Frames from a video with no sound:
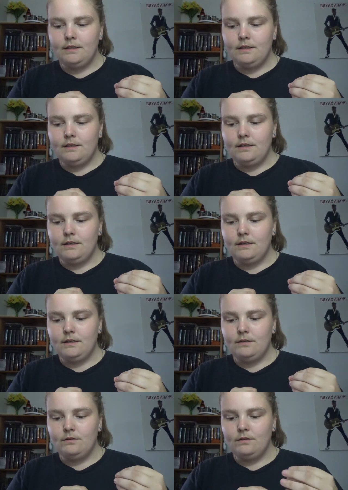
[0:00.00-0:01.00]

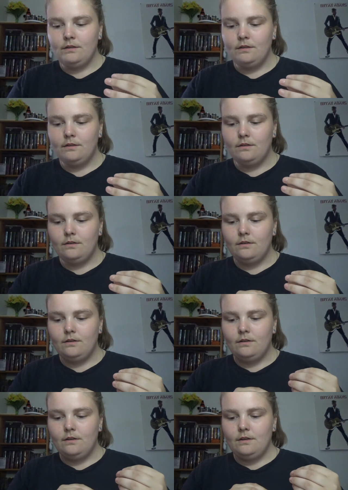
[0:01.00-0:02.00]

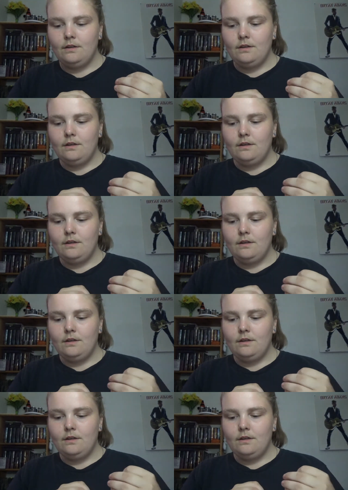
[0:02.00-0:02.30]
(silence)